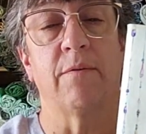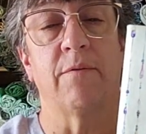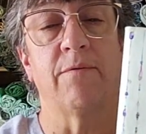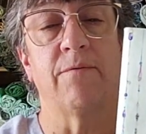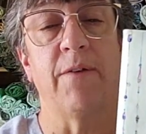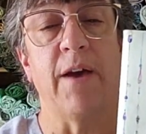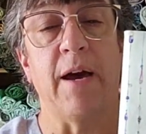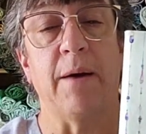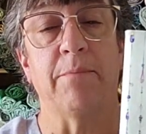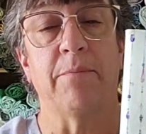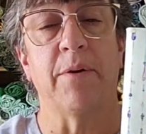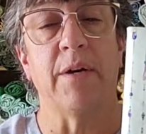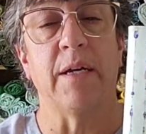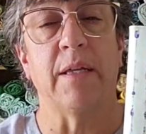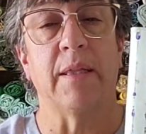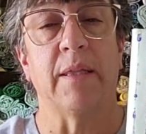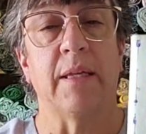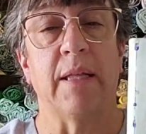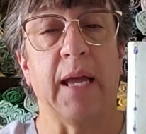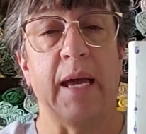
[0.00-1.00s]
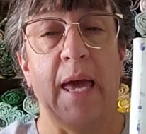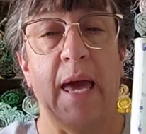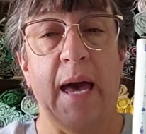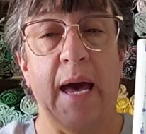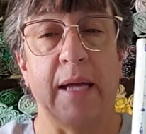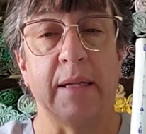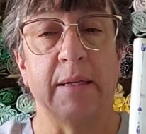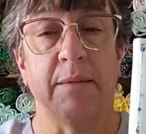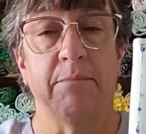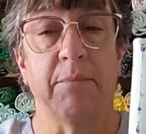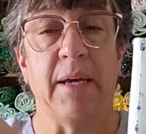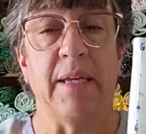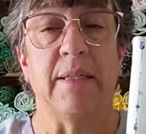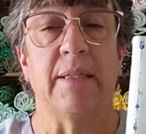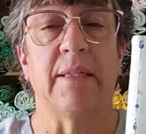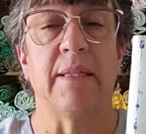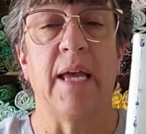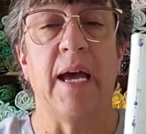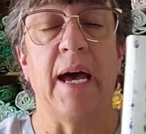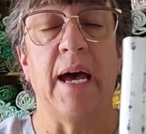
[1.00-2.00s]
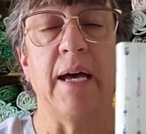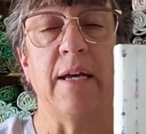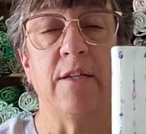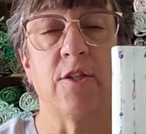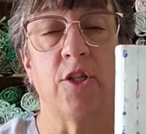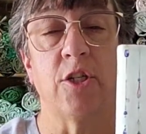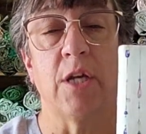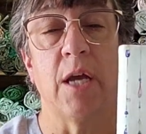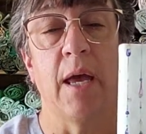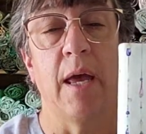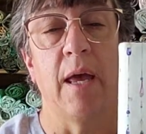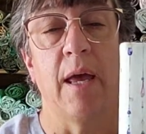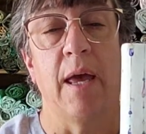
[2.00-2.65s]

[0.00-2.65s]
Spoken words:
fabric that I had in my stash,